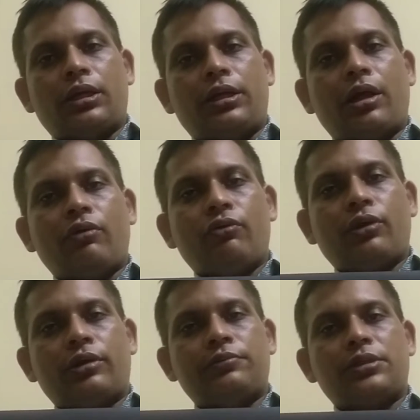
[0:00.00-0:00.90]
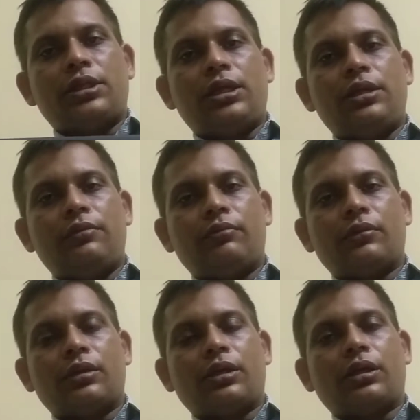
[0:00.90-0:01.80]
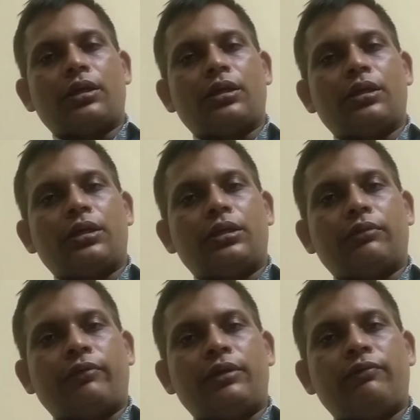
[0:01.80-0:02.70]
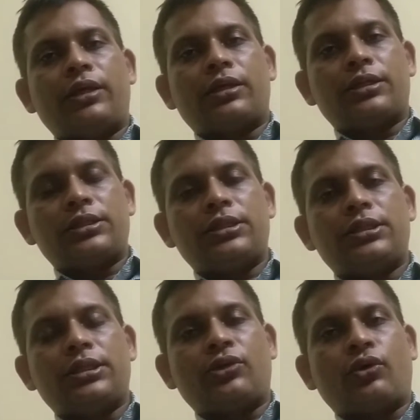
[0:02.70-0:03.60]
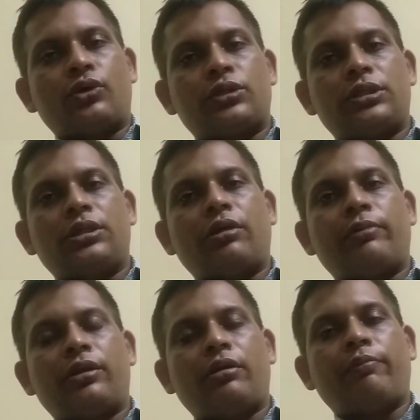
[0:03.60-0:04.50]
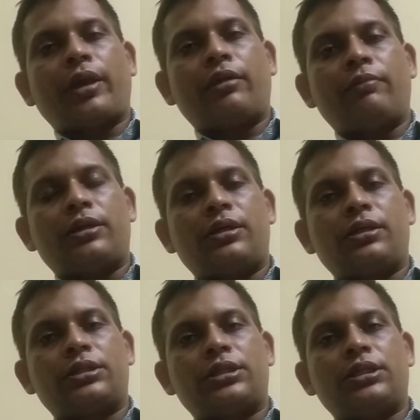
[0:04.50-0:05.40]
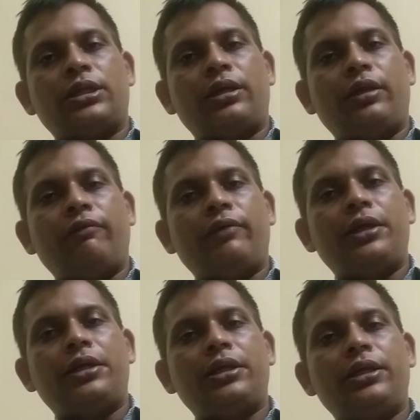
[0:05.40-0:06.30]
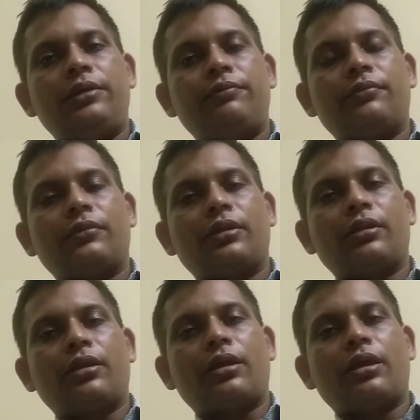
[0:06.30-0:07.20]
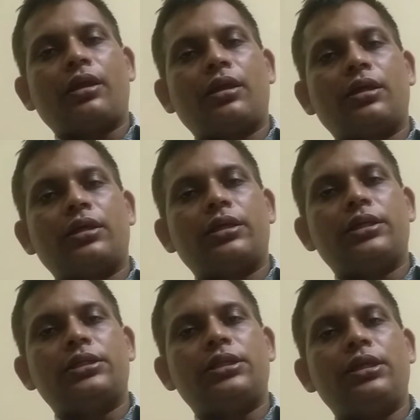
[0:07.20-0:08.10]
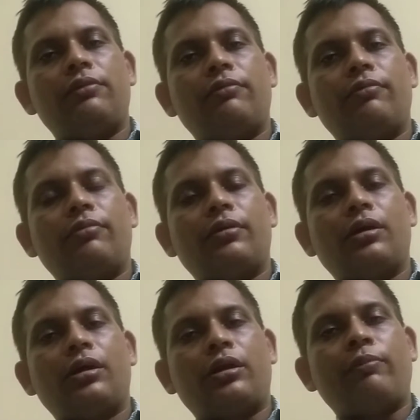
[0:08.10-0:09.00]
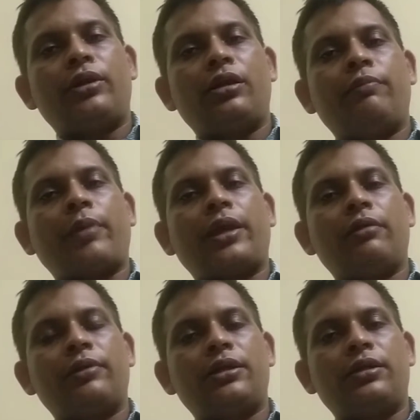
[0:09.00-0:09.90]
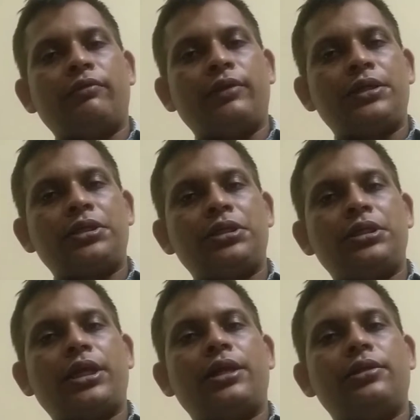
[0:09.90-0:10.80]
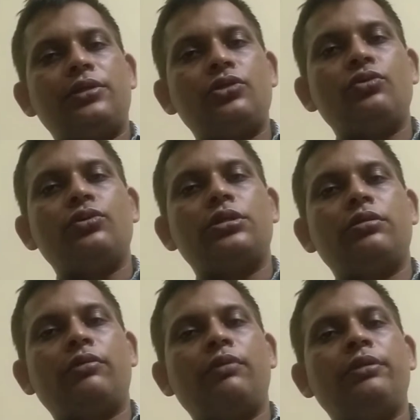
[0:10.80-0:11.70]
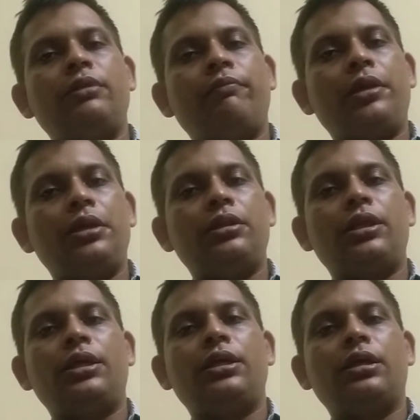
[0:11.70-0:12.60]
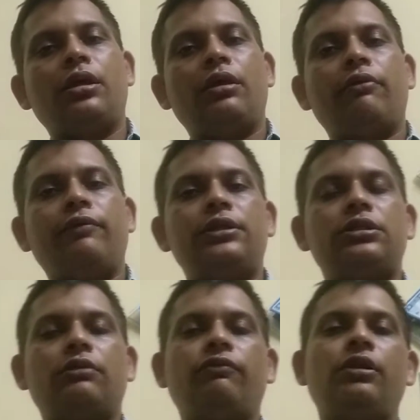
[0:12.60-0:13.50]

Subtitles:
Now comes the, when we are considering the costing, raw material and packing material costing, the inventory is the raw material and packing material inventory, and issue is the will be the main thing which